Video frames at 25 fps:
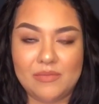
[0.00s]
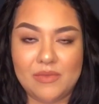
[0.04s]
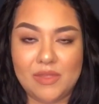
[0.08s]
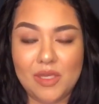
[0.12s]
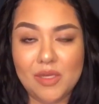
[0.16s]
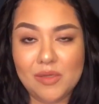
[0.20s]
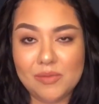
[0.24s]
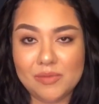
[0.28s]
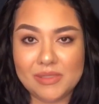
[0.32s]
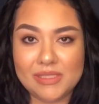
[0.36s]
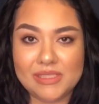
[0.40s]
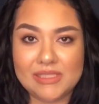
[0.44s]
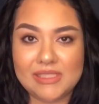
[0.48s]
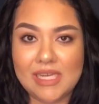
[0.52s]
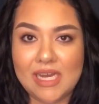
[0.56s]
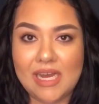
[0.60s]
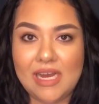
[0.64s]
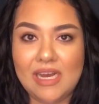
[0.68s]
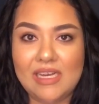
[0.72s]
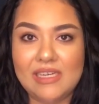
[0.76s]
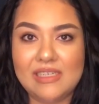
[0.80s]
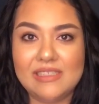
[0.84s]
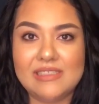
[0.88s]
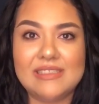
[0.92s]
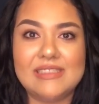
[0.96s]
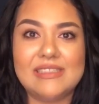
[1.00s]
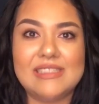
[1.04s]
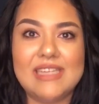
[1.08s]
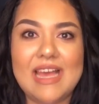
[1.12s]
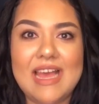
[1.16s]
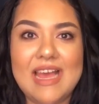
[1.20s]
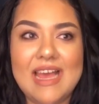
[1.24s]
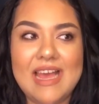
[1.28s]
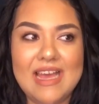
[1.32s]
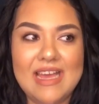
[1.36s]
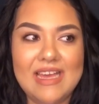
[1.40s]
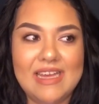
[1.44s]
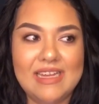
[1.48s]
Gilbert's house
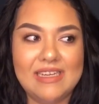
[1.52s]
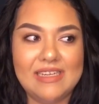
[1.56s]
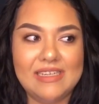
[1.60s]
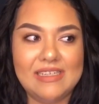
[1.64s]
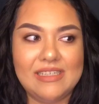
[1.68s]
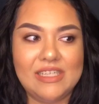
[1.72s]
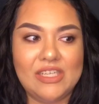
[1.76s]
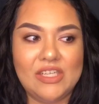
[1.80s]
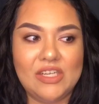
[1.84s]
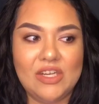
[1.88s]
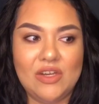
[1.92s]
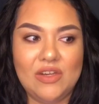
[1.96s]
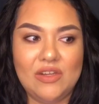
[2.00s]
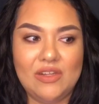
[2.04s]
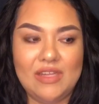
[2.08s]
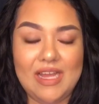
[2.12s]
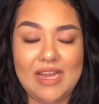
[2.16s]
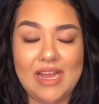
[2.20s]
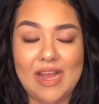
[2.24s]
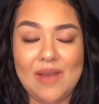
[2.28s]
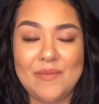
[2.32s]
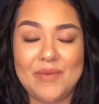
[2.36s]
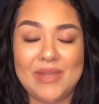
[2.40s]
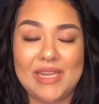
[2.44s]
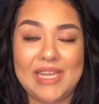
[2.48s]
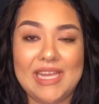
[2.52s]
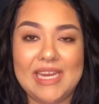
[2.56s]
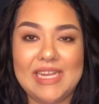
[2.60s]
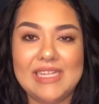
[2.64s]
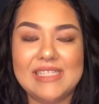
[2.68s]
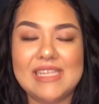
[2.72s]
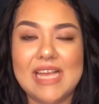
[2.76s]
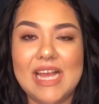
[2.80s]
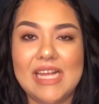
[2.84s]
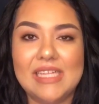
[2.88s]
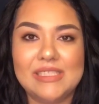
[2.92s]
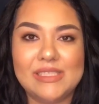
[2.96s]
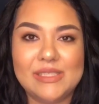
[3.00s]
and like I'm gonna get
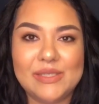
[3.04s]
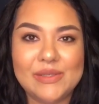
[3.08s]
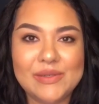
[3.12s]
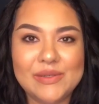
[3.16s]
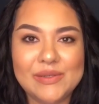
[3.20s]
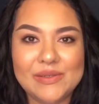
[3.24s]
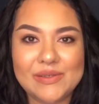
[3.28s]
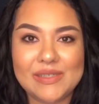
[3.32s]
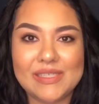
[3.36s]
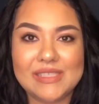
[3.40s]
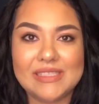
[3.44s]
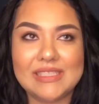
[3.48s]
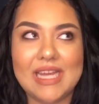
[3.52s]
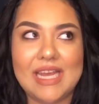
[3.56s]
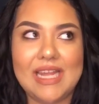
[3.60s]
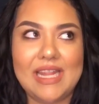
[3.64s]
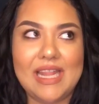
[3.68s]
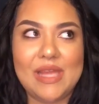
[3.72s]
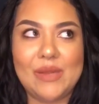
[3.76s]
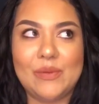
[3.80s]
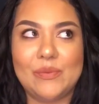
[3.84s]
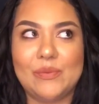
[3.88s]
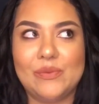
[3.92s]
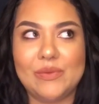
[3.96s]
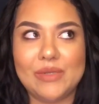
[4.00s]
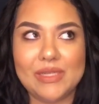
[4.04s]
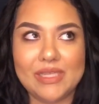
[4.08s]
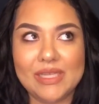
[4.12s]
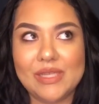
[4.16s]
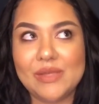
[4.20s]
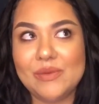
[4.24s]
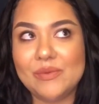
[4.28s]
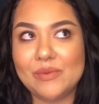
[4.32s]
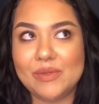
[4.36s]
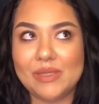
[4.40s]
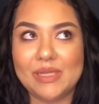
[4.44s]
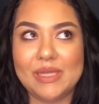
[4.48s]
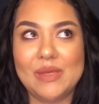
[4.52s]
a tattoo because I like
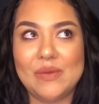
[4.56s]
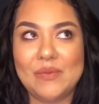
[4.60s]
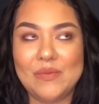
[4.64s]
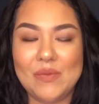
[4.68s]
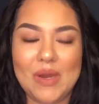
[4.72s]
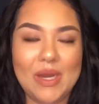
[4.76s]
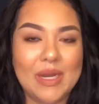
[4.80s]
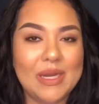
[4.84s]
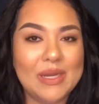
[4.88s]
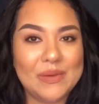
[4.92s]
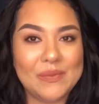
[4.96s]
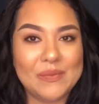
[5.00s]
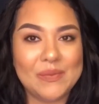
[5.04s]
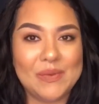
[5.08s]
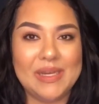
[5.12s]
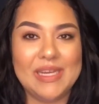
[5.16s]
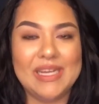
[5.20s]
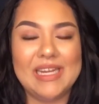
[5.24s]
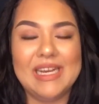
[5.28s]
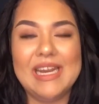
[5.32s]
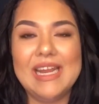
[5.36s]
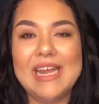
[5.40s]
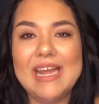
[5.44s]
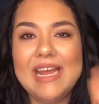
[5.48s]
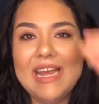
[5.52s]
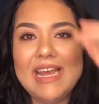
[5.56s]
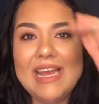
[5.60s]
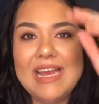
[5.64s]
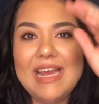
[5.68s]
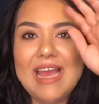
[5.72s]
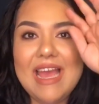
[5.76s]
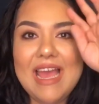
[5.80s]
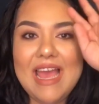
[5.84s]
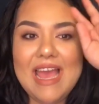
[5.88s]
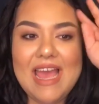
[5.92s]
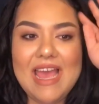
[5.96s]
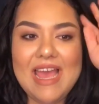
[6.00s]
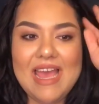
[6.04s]
really wanted one.
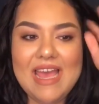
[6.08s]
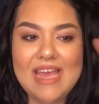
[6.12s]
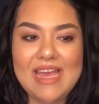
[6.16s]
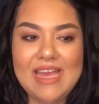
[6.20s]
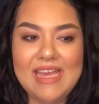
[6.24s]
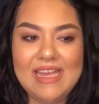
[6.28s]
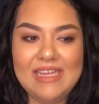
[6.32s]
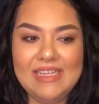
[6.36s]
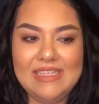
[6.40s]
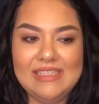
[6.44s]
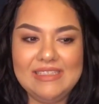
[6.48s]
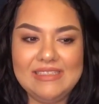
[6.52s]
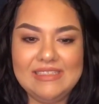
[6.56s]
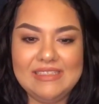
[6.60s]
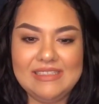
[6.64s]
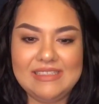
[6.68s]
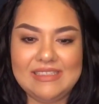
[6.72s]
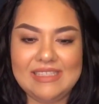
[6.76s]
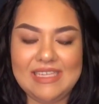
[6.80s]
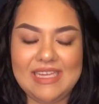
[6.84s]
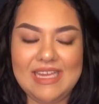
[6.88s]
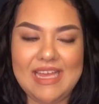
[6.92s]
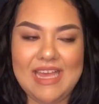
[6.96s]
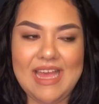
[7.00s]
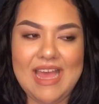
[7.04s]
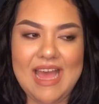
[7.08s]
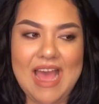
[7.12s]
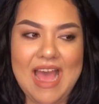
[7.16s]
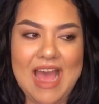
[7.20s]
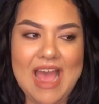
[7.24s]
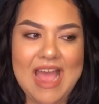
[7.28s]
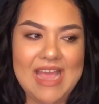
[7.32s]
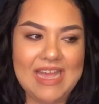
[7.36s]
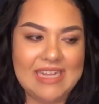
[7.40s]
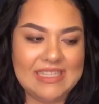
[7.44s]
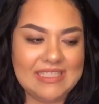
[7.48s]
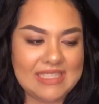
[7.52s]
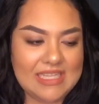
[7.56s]
And
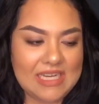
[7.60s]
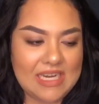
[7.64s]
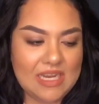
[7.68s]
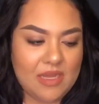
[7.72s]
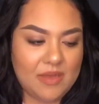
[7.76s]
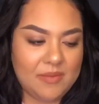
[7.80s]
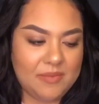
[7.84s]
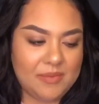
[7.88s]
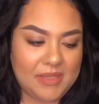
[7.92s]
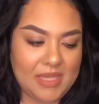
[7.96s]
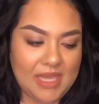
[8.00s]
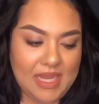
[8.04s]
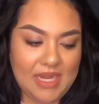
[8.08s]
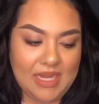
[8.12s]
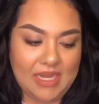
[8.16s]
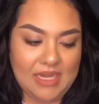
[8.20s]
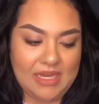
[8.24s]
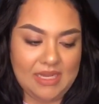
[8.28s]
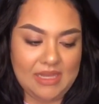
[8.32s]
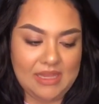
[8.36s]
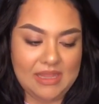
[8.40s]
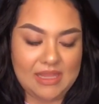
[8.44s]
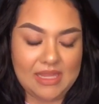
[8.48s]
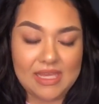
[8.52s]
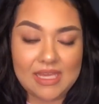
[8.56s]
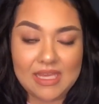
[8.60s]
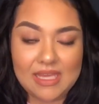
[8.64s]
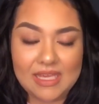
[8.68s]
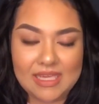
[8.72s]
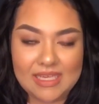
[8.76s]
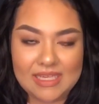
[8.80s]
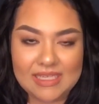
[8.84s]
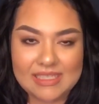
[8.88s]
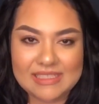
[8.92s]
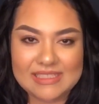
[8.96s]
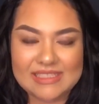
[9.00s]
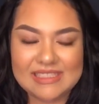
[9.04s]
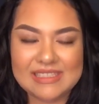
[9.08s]
I ended up getting
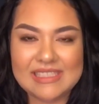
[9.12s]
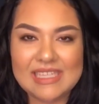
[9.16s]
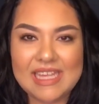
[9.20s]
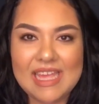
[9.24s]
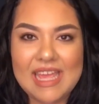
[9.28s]
these.